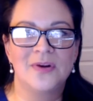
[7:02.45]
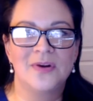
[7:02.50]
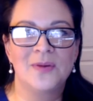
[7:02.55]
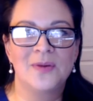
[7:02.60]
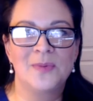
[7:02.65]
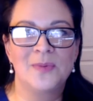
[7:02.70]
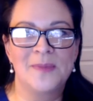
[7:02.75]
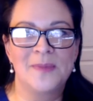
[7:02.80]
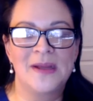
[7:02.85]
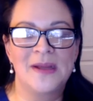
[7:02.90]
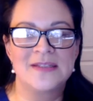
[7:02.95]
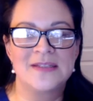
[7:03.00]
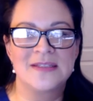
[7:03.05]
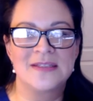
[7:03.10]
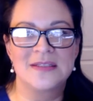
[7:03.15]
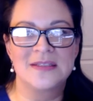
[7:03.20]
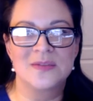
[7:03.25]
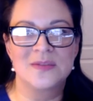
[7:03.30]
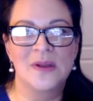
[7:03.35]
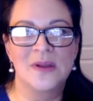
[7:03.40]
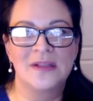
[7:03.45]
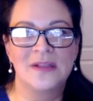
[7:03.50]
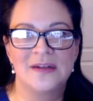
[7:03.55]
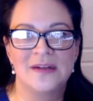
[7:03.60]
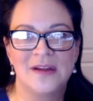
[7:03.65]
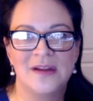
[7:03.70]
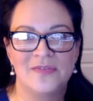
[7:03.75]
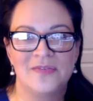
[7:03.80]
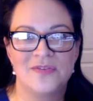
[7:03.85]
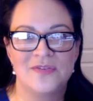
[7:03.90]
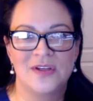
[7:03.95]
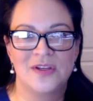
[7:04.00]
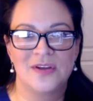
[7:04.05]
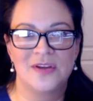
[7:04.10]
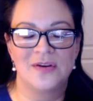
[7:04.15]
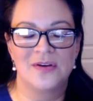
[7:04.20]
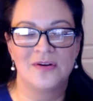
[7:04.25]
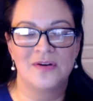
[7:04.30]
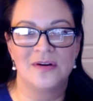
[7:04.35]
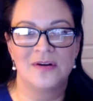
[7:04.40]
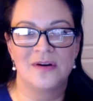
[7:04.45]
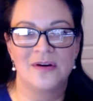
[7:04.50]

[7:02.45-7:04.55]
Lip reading: herbal medicines well enough to cure